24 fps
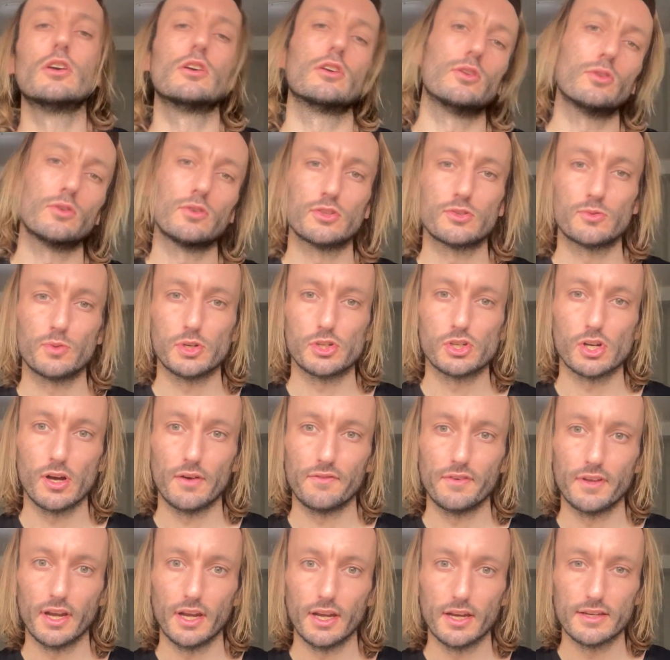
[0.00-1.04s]
You can switch off
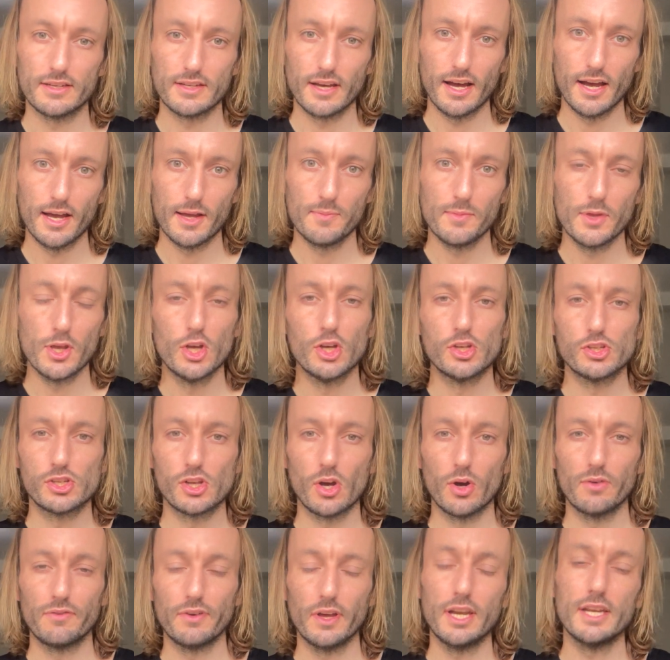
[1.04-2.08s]
at any time.
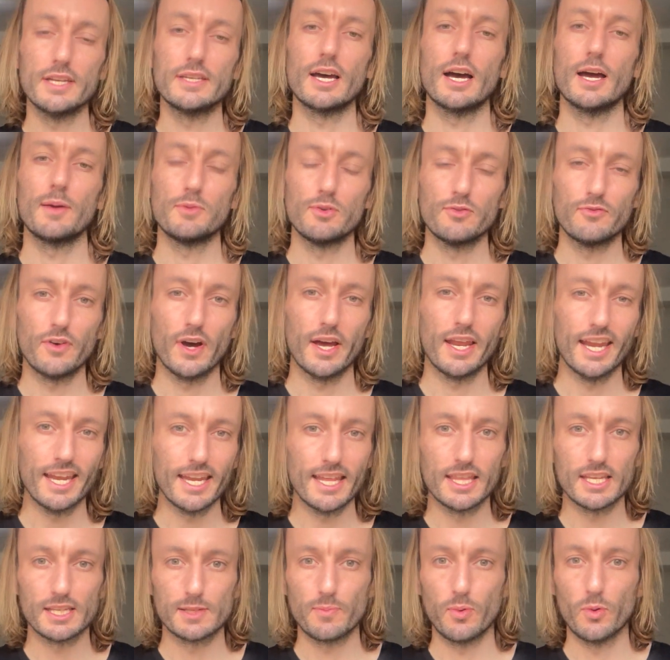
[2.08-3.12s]
So if any time you find any
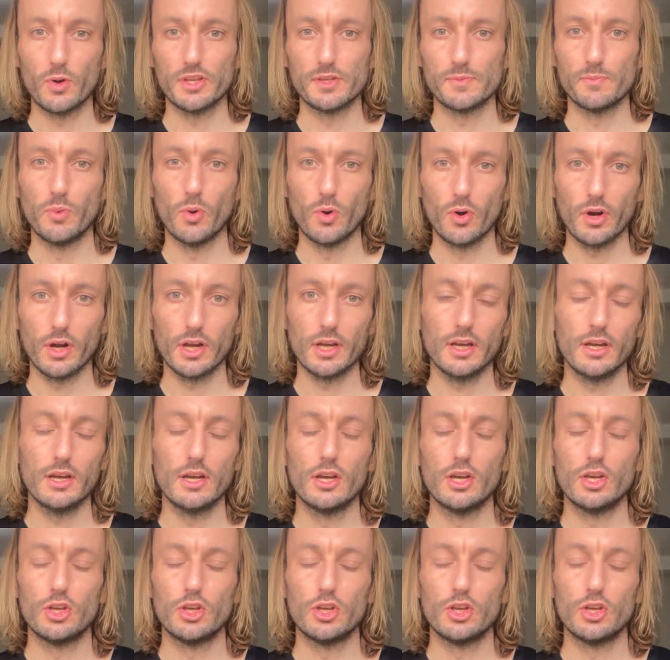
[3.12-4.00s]
of these points boring,